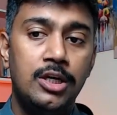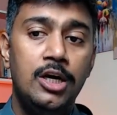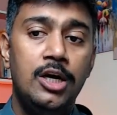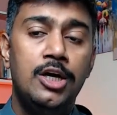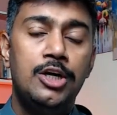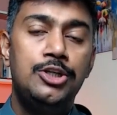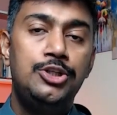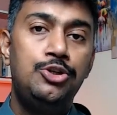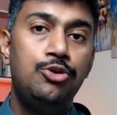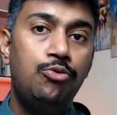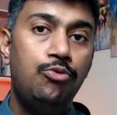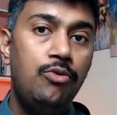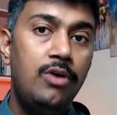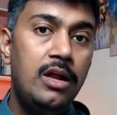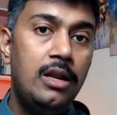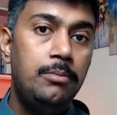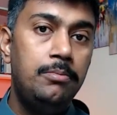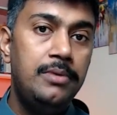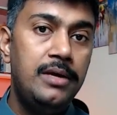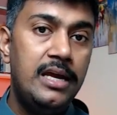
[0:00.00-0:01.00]
you will
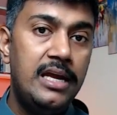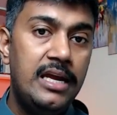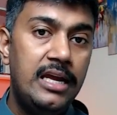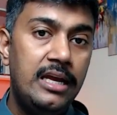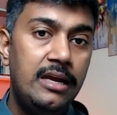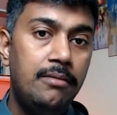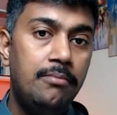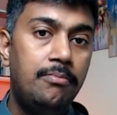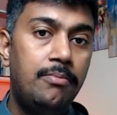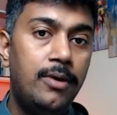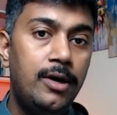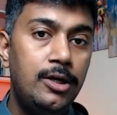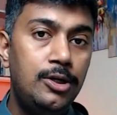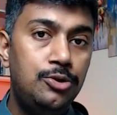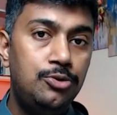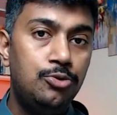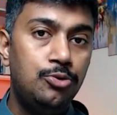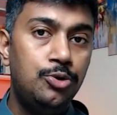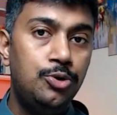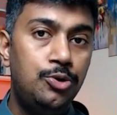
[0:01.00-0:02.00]
be able
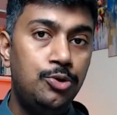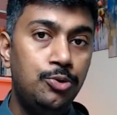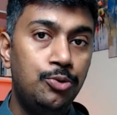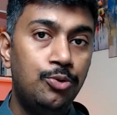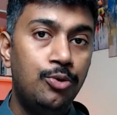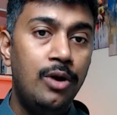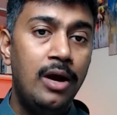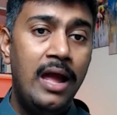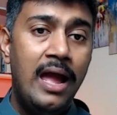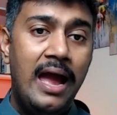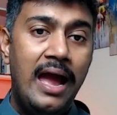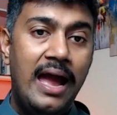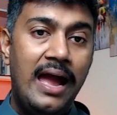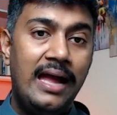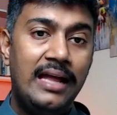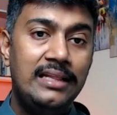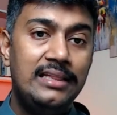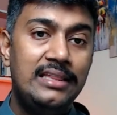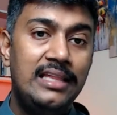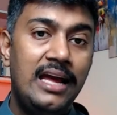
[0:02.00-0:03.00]
to do,
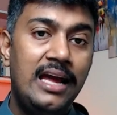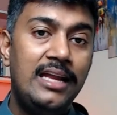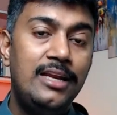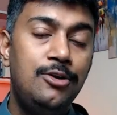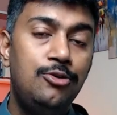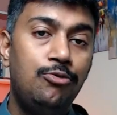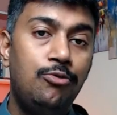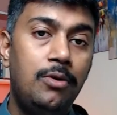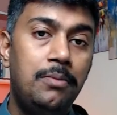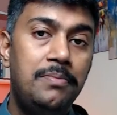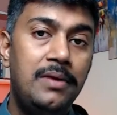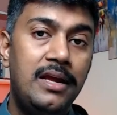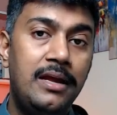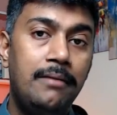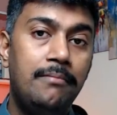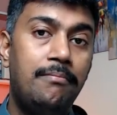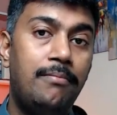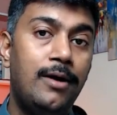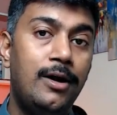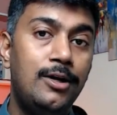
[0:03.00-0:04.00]
and then you will be
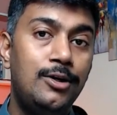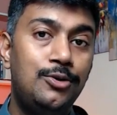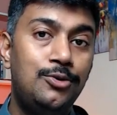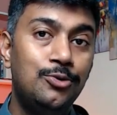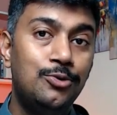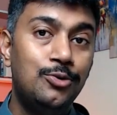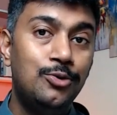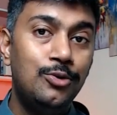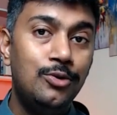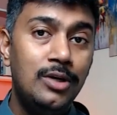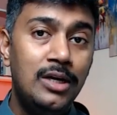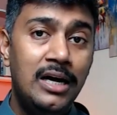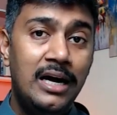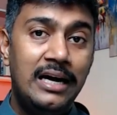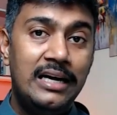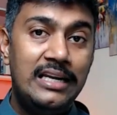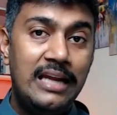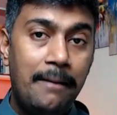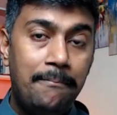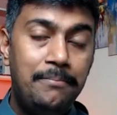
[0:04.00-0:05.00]
able to
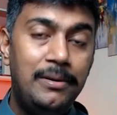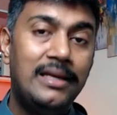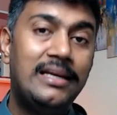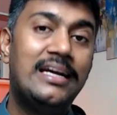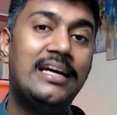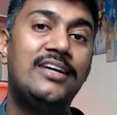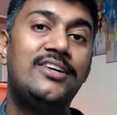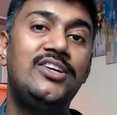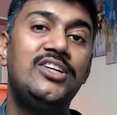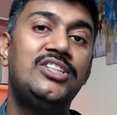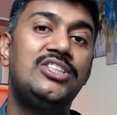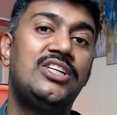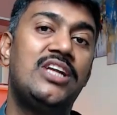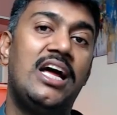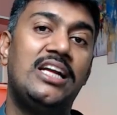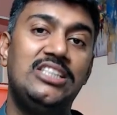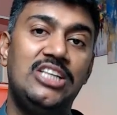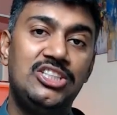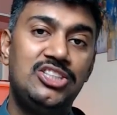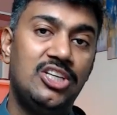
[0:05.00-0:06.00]
replicate these
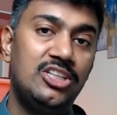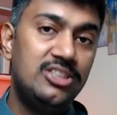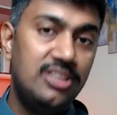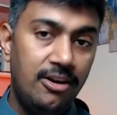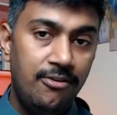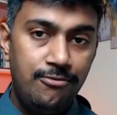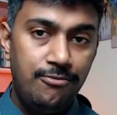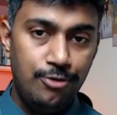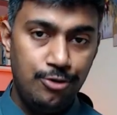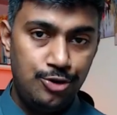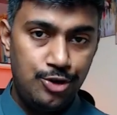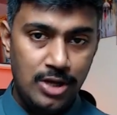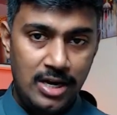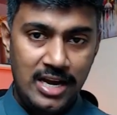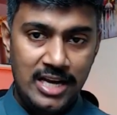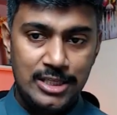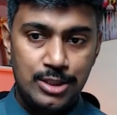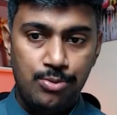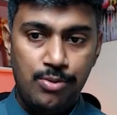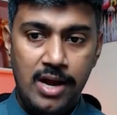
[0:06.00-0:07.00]
transactions in future
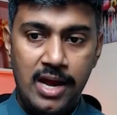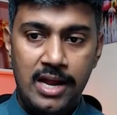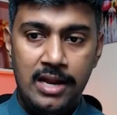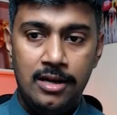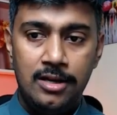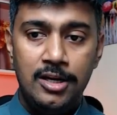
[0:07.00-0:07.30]
as well.